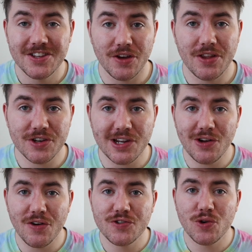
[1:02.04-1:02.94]
So there's a
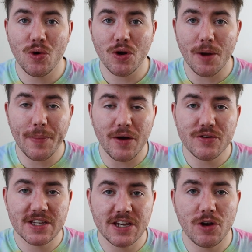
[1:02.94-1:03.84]
lot of talk
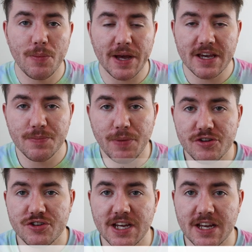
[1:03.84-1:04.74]
about zero-based
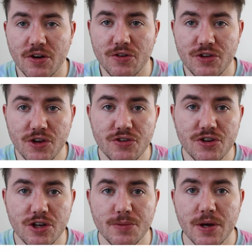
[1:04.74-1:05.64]
budgeting on
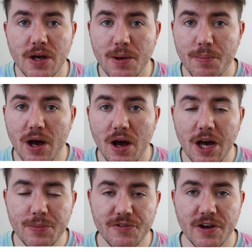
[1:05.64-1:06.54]
YouTube, but
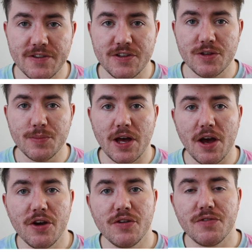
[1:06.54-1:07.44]
I prefer to use my
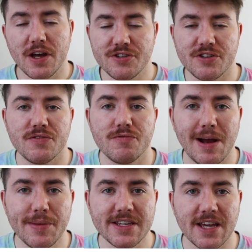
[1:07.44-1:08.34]
own version of
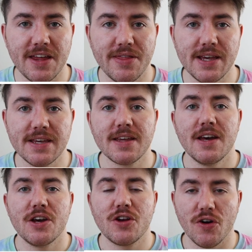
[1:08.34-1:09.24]
Ramit Sethi's
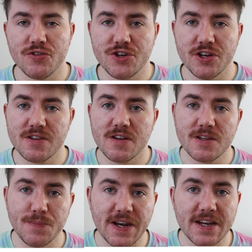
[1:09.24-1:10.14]
conscious
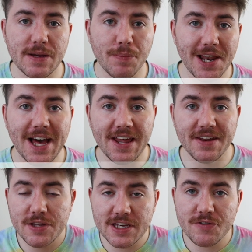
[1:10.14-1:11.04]
spending plan.
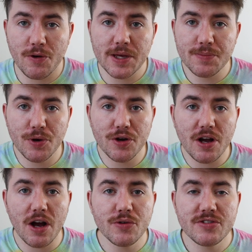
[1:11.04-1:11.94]
This is from his
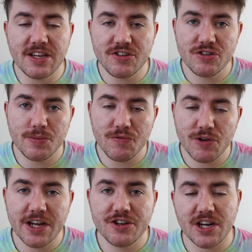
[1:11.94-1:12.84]
book, I Will Teach You to Be
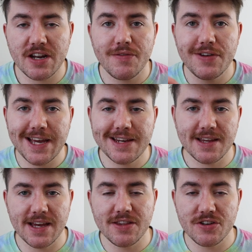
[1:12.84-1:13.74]
Rich, and I've linked
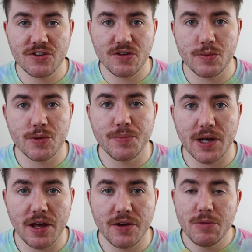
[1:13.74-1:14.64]
it in the description
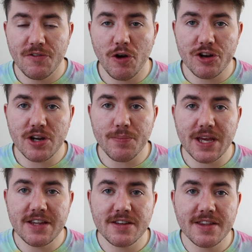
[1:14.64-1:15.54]
below. Before I jump
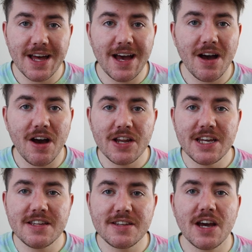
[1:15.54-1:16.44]
into that, I
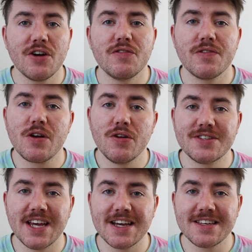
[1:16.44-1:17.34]
need to tell you for
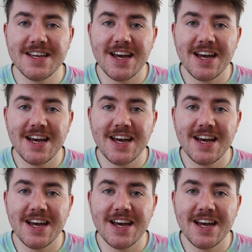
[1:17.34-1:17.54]
context